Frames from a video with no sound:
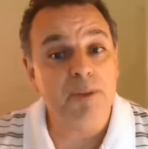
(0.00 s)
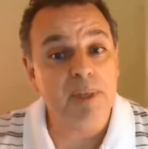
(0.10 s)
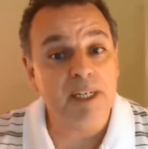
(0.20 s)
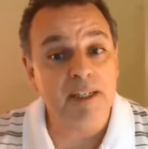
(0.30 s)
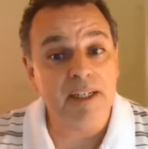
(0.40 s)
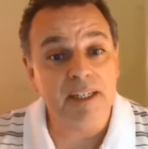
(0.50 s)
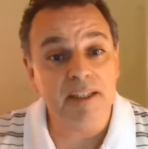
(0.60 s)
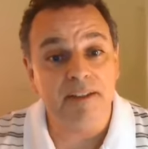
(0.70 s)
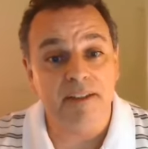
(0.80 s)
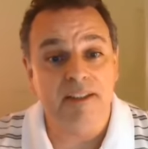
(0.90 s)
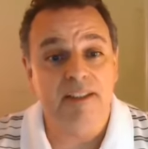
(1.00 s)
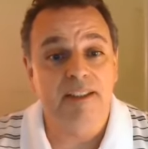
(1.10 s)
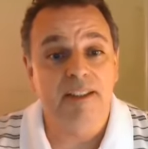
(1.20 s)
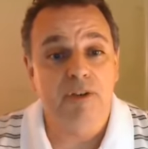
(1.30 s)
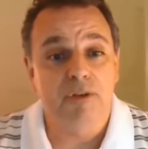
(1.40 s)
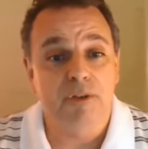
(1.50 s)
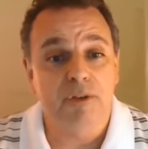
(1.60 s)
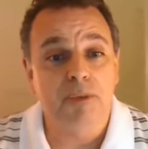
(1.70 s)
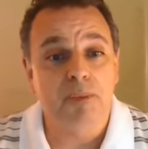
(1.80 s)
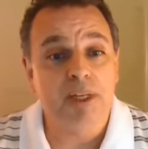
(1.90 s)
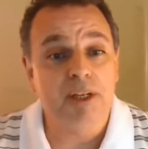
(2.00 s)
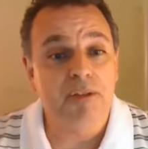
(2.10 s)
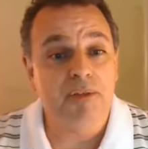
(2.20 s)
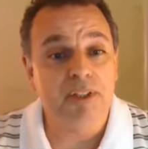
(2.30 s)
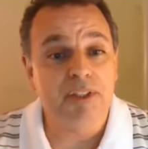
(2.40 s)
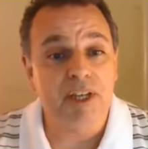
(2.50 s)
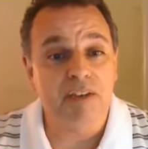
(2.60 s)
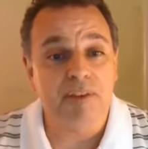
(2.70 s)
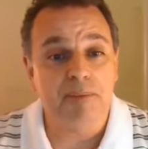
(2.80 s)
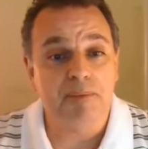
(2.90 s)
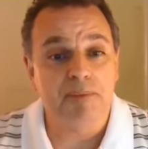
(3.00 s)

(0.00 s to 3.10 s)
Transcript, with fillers: be not hindered. 1 Peter 3:7.